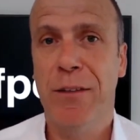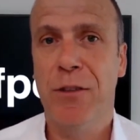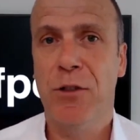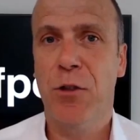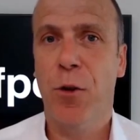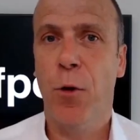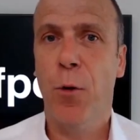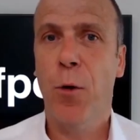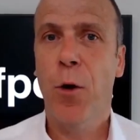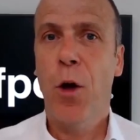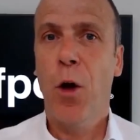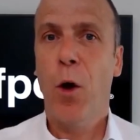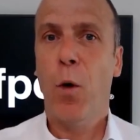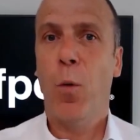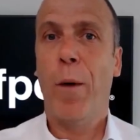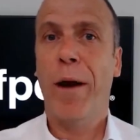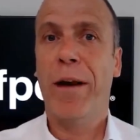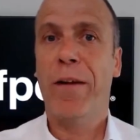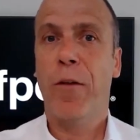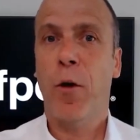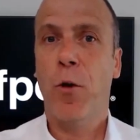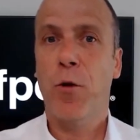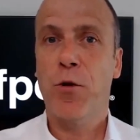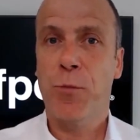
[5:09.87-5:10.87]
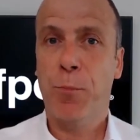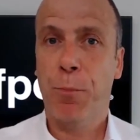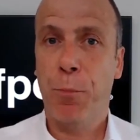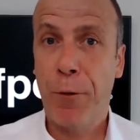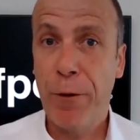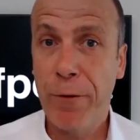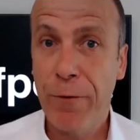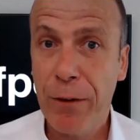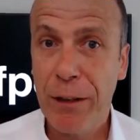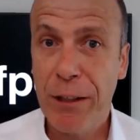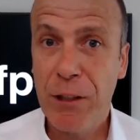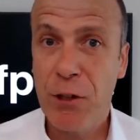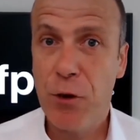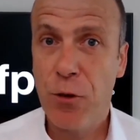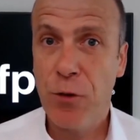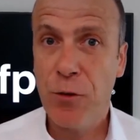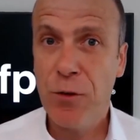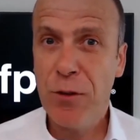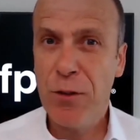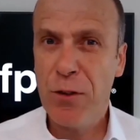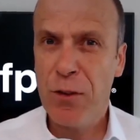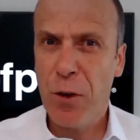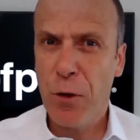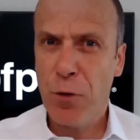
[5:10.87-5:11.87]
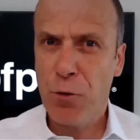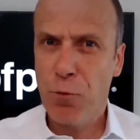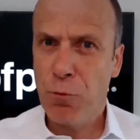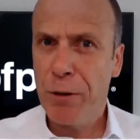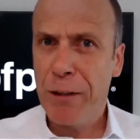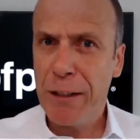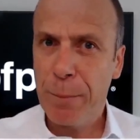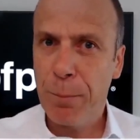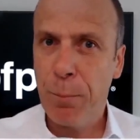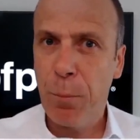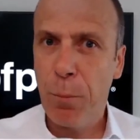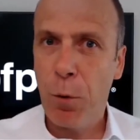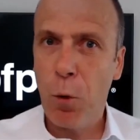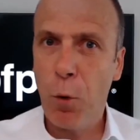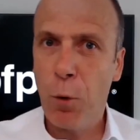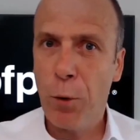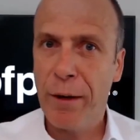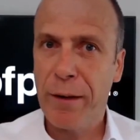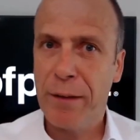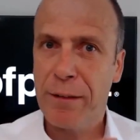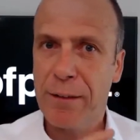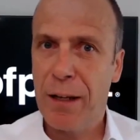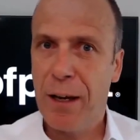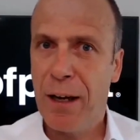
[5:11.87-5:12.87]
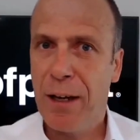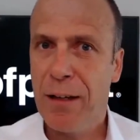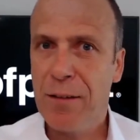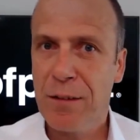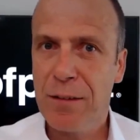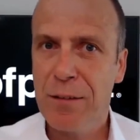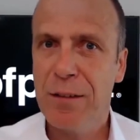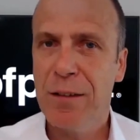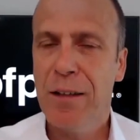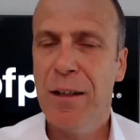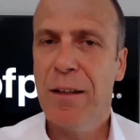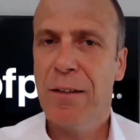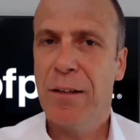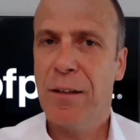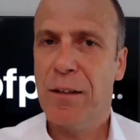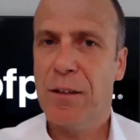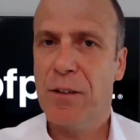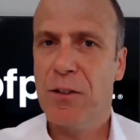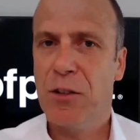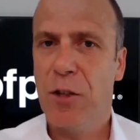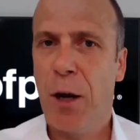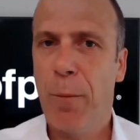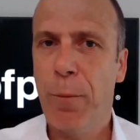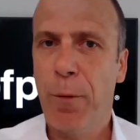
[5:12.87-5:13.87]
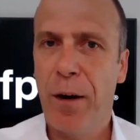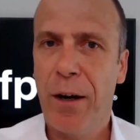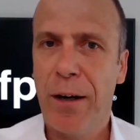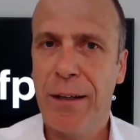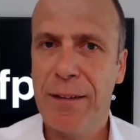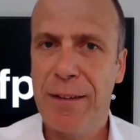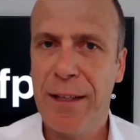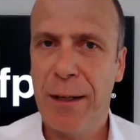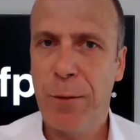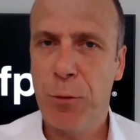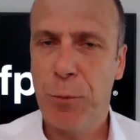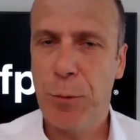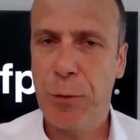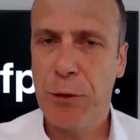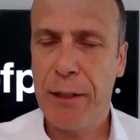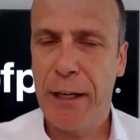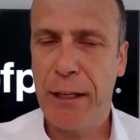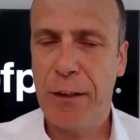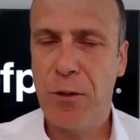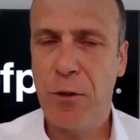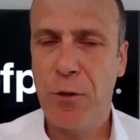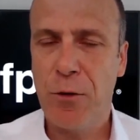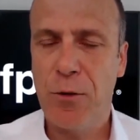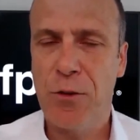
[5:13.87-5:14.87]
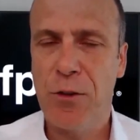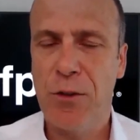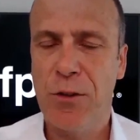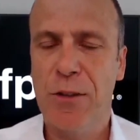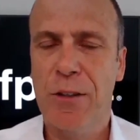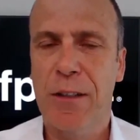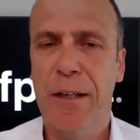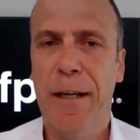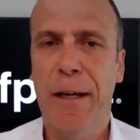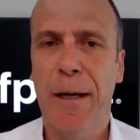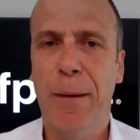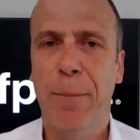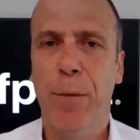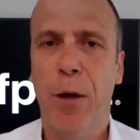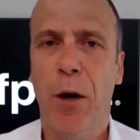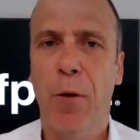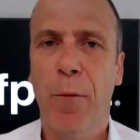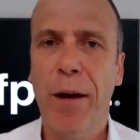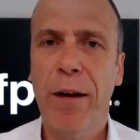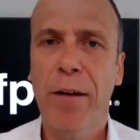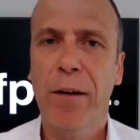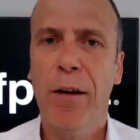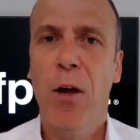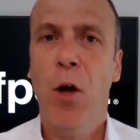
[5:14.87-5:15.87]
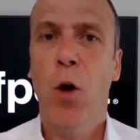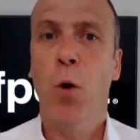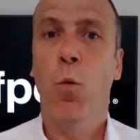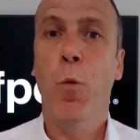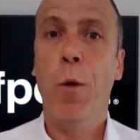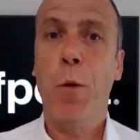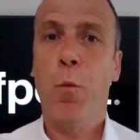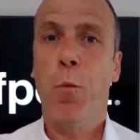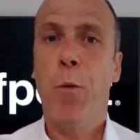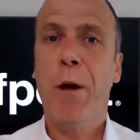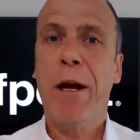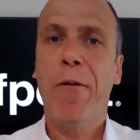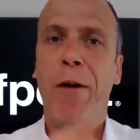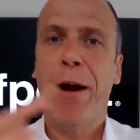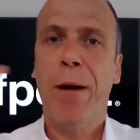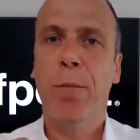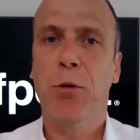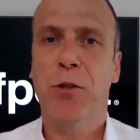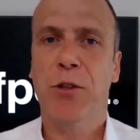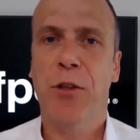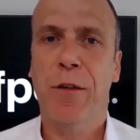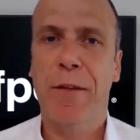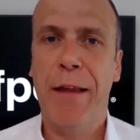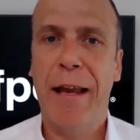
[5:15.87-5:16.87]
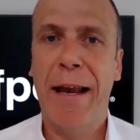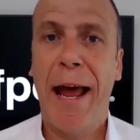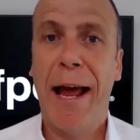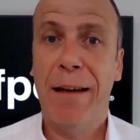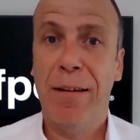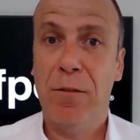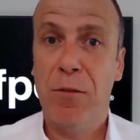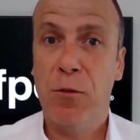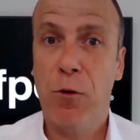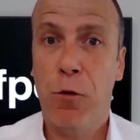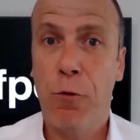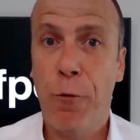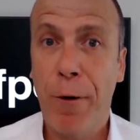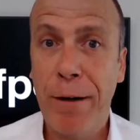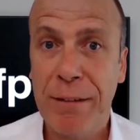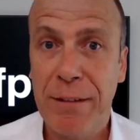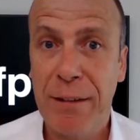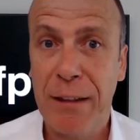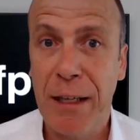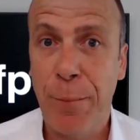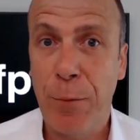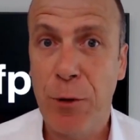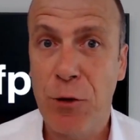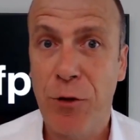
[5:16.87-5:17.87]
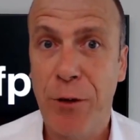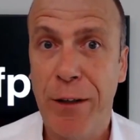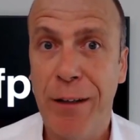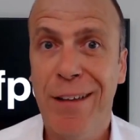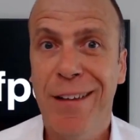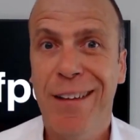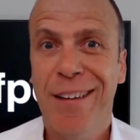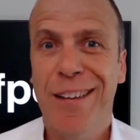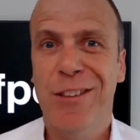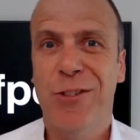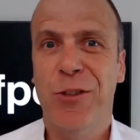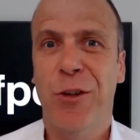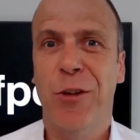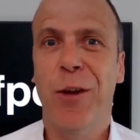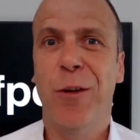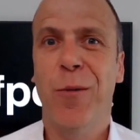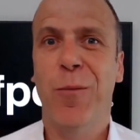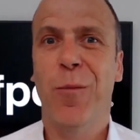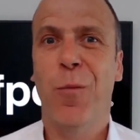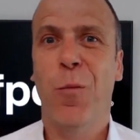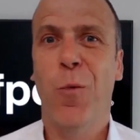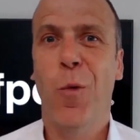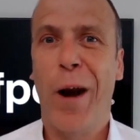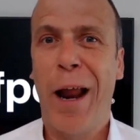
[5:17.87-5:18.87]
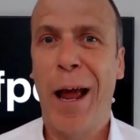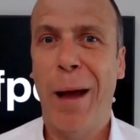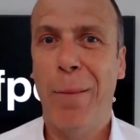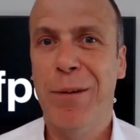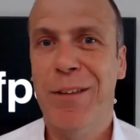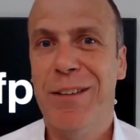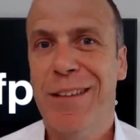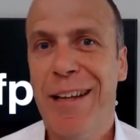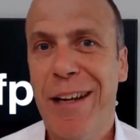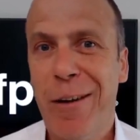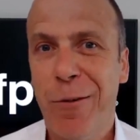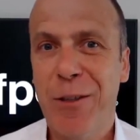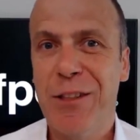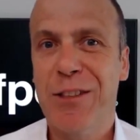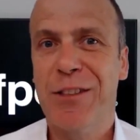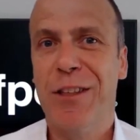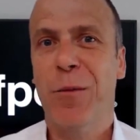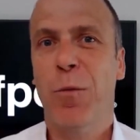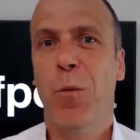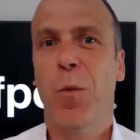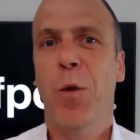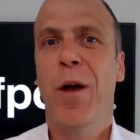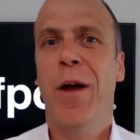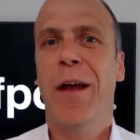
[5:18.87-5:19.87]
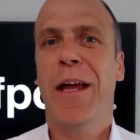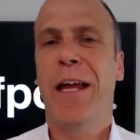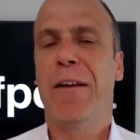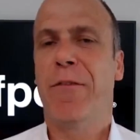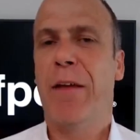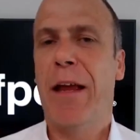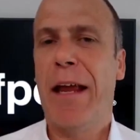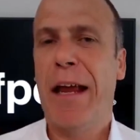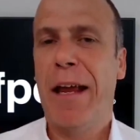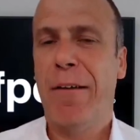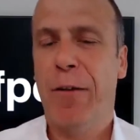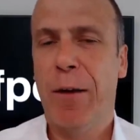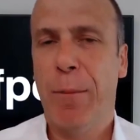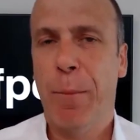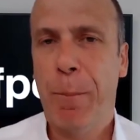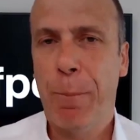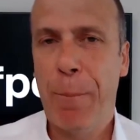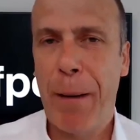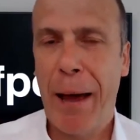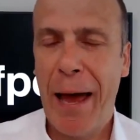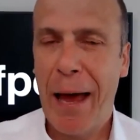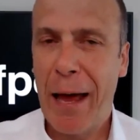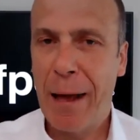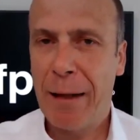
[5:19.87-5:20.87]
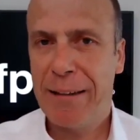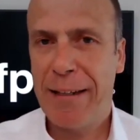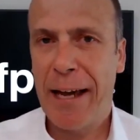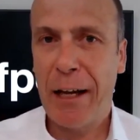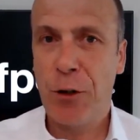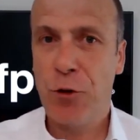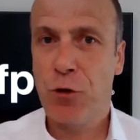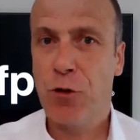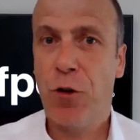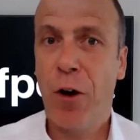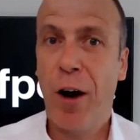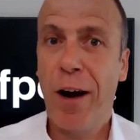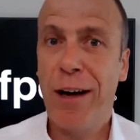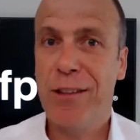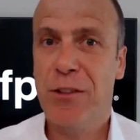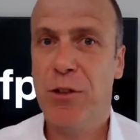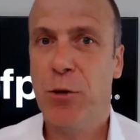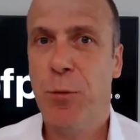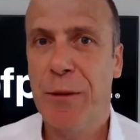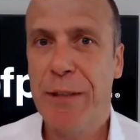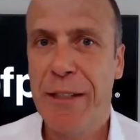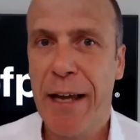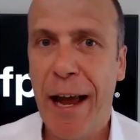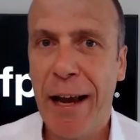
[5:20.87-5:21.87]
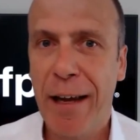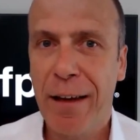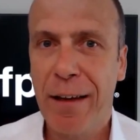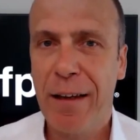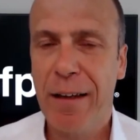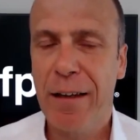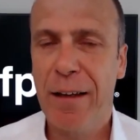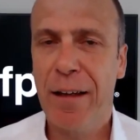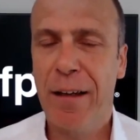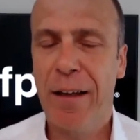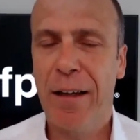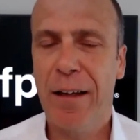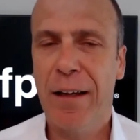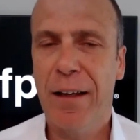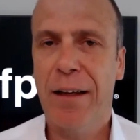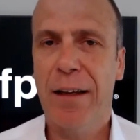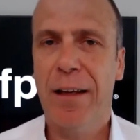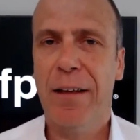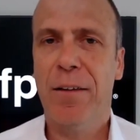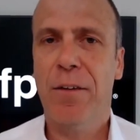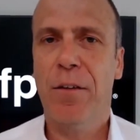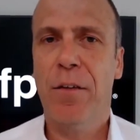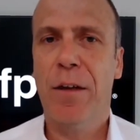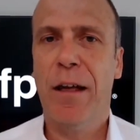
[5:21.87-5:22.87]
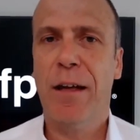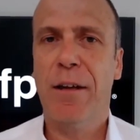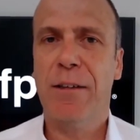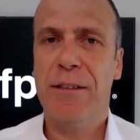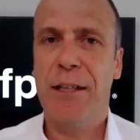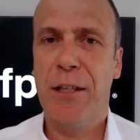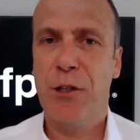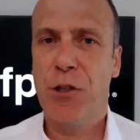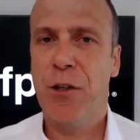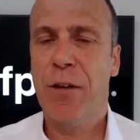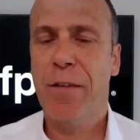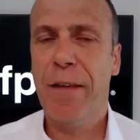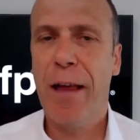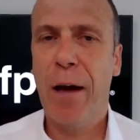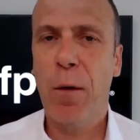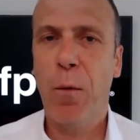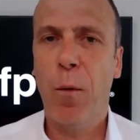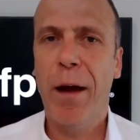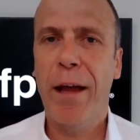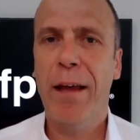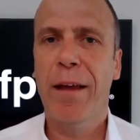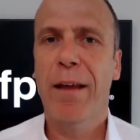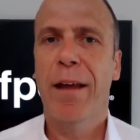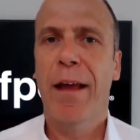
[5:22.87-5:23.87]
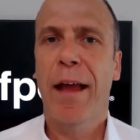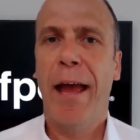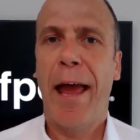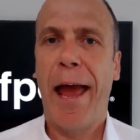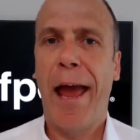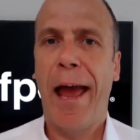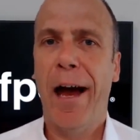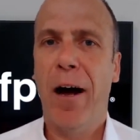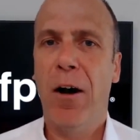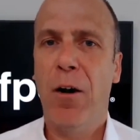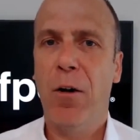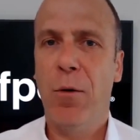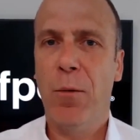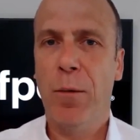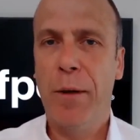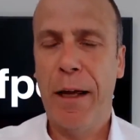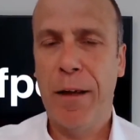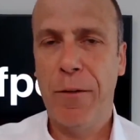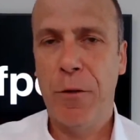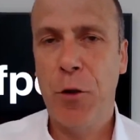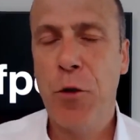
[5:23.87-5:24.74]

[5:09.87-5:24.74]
So when those privileged users and those really important tasks that CyberArk is able to protect users around, we're able to then add threat telemetry, so that what happens there is that if an attacker tries to attack a session in that way, our